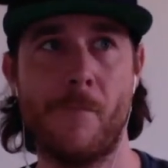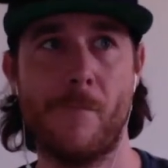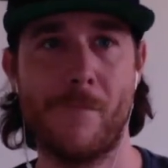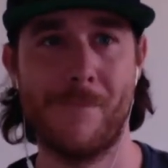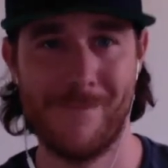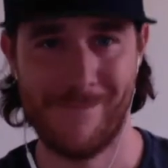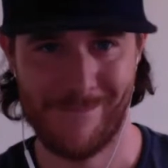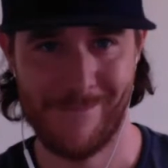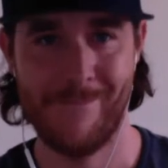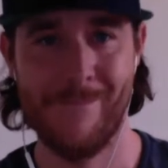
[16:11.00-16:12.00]

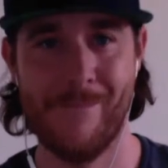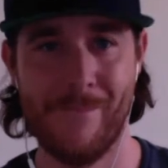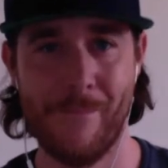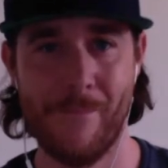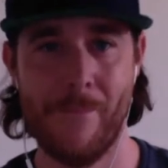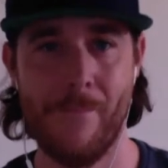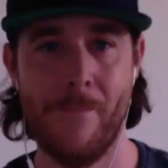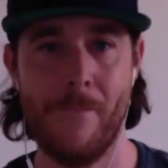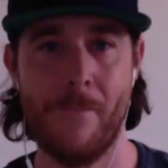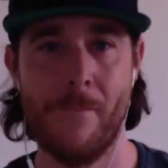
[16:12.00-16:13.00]

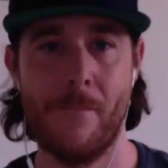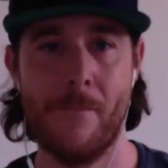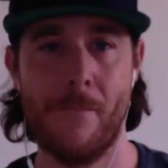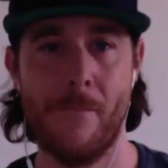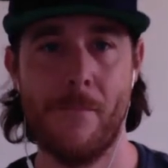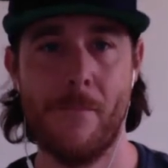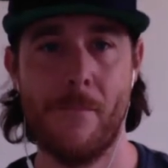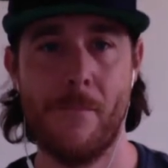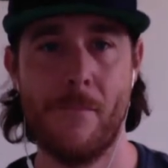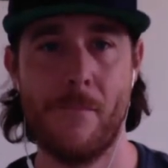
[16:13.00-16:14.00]

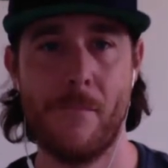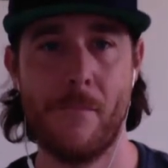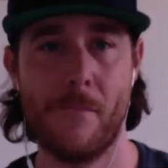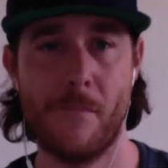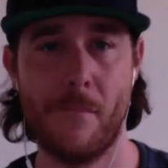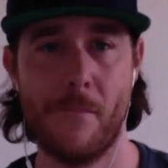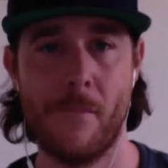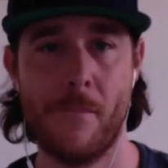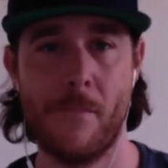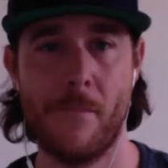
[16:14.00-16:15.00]

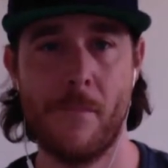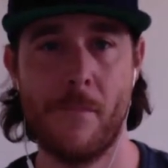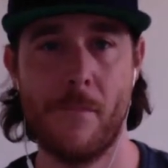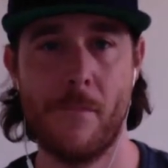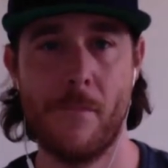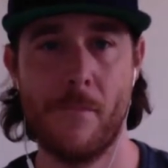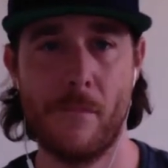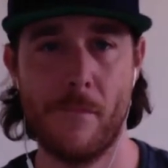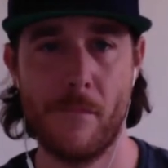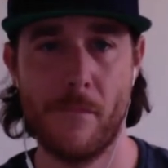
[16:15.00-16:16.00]

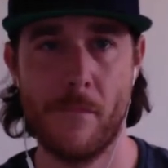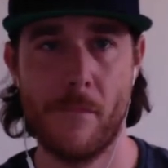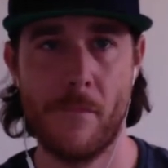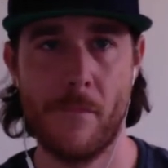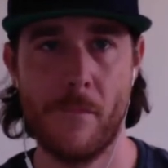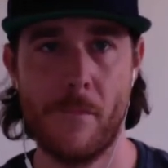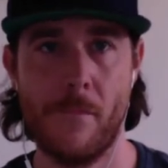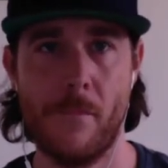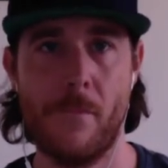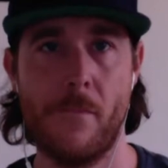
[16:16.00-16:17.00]

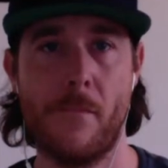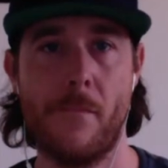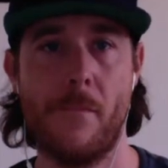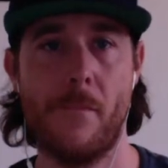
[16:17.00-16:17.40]
[no speech]